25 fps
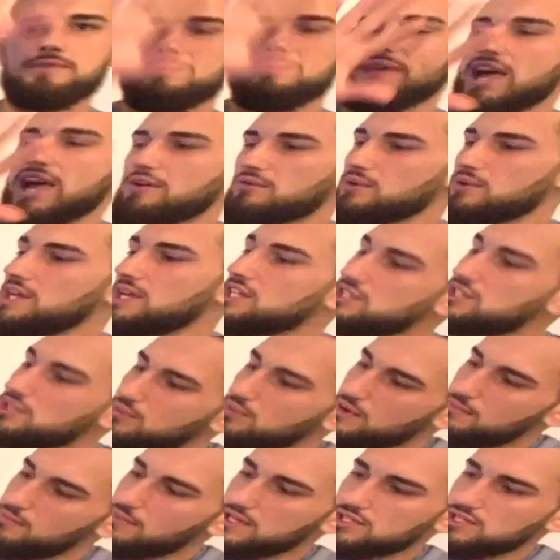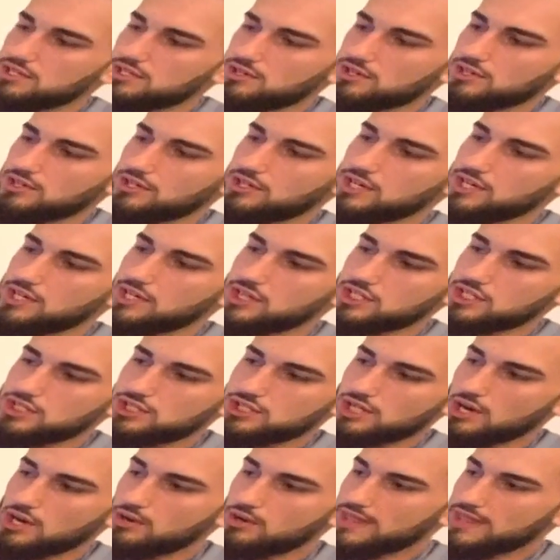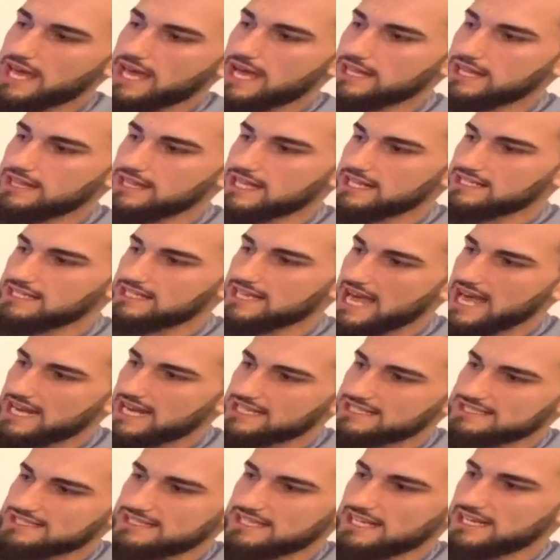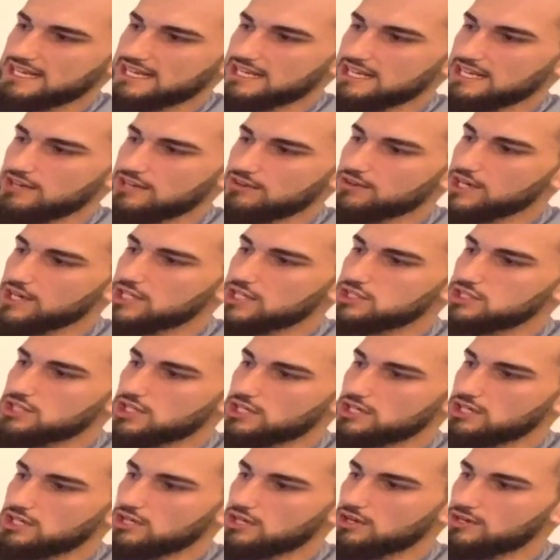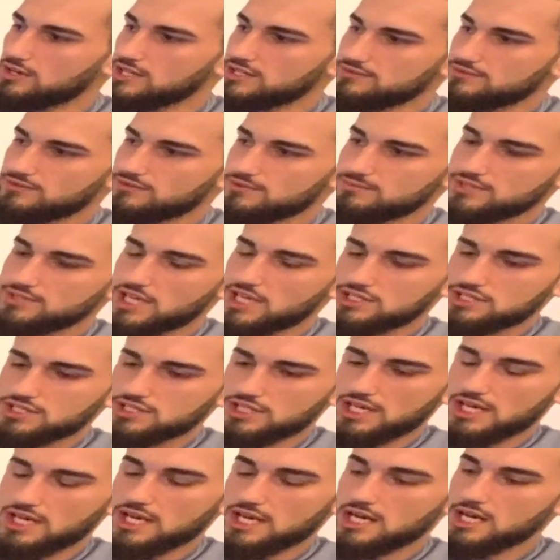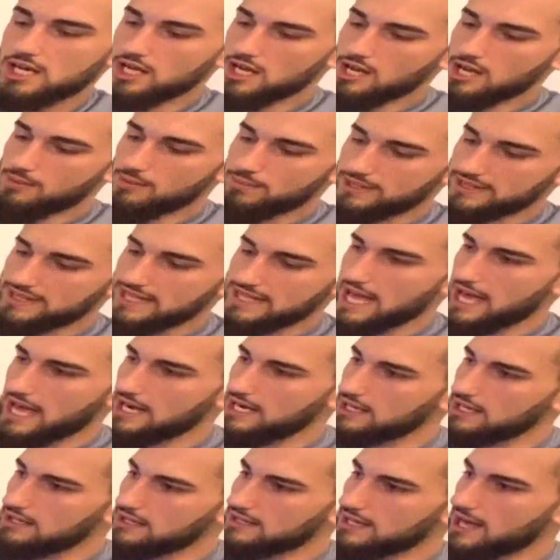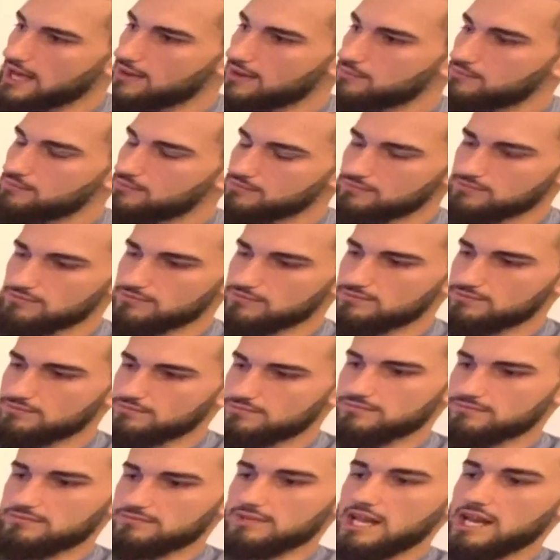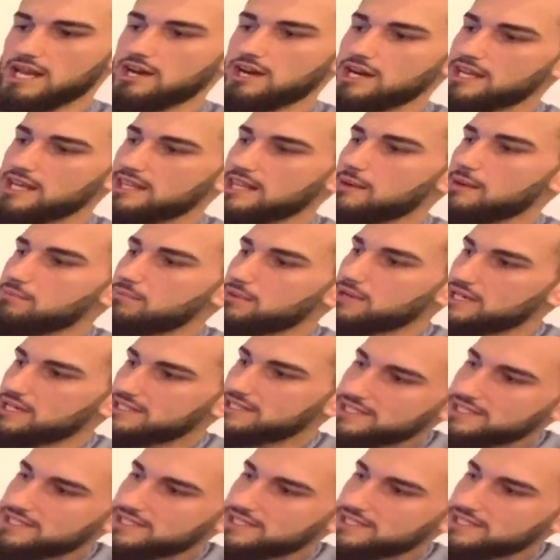that region we mentioned earlier in the show, that Dagestani region. You know, he's from Chechnya, but that area that breeds